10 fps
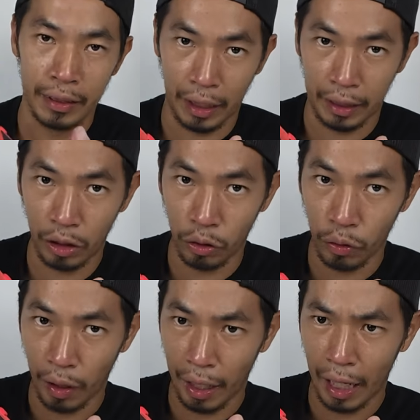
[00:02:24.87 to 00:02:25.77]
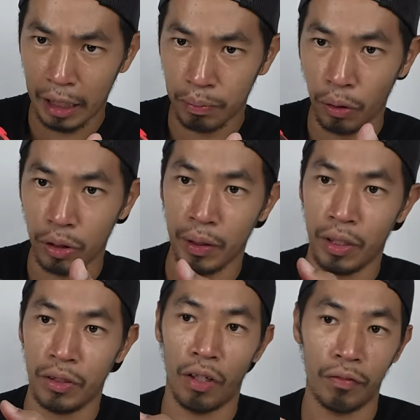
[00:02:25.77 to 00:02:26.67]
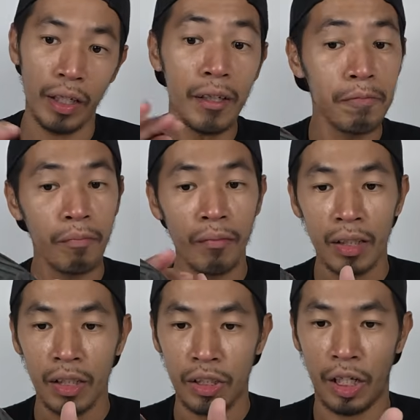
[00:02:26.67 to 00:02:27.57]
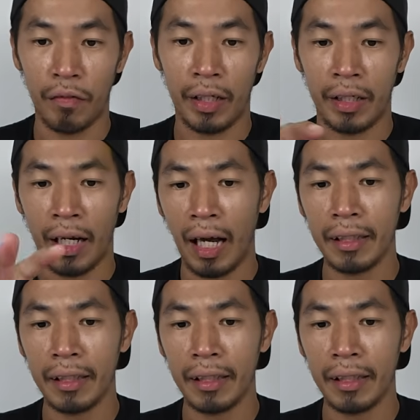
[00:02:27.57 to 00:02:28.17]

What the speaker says: starting to expose because of the shaving.